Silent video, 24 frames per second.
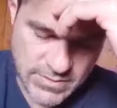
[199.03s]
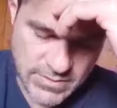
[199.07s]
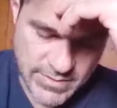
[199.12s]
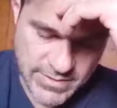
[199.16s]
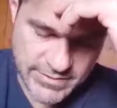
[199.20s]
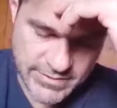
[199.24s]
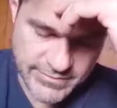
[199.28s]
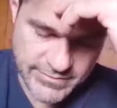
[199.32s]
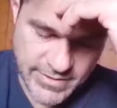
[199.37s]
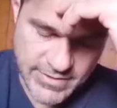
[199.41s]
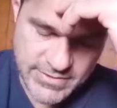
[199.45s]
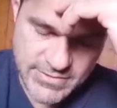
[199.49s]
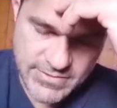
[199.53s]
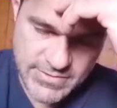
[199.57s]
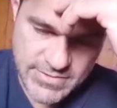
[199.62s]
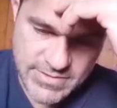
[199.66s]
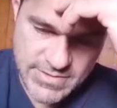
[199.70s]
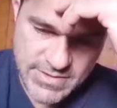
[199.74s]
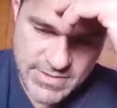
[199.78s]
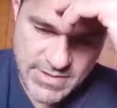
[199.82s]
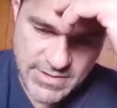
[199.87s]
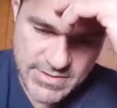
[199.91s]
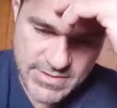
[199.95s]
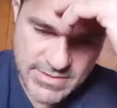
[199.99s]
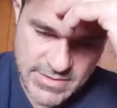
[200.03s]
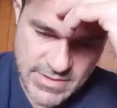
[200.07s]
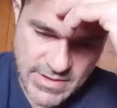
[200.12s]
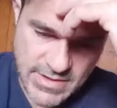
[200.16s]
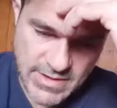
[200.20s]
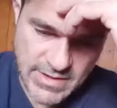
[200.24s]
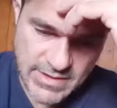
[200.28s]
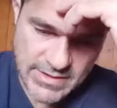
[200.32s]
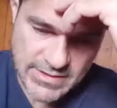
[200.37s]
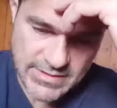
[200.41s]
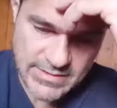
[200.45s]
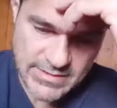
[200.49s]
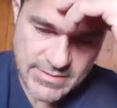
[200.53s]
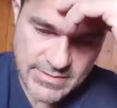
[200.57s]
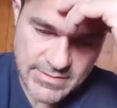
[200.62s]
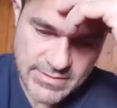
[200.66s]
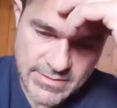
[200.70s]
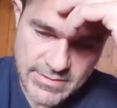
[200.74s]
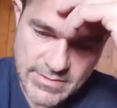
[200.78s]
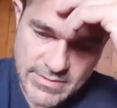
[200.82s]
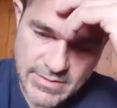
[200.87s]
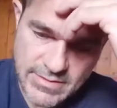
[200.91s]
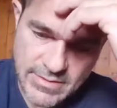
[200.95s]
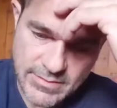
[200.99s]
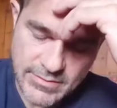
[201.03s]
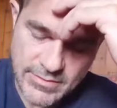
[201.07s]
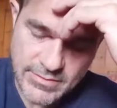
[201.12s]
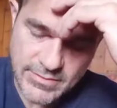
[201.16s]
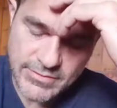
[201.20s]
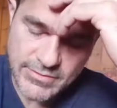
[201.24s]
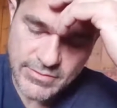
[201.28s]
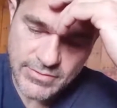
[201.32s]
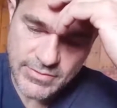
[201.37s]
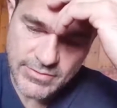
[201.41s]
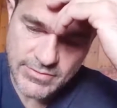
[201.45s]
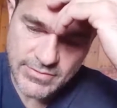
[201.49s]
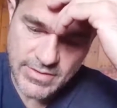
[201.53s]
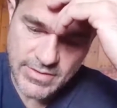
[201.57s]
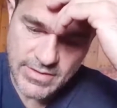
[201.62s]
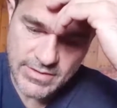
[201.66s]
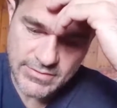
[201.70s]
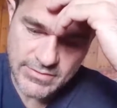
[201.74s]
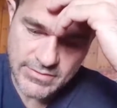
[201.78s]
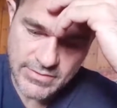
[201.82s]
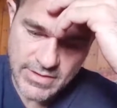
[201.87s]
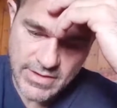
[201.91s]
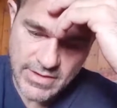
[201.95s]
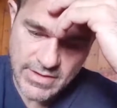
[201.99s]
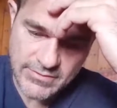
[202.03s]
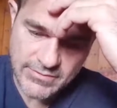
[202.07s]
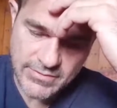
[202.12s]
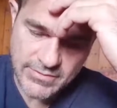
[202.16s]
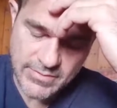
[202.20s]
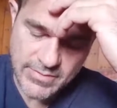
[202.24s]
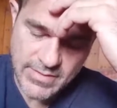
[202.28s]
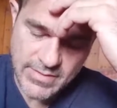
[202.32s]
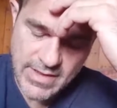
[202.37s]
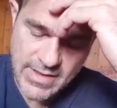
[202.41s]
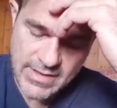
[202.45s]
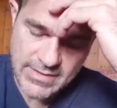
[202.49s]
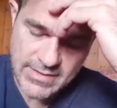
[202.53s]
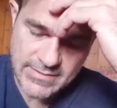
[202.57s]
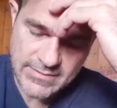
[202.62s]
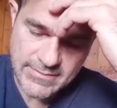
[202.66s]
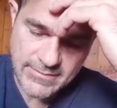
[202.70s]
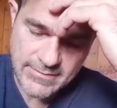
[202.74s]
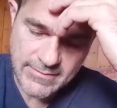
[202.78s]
about the veterans the other day, the number of suicides you get from that.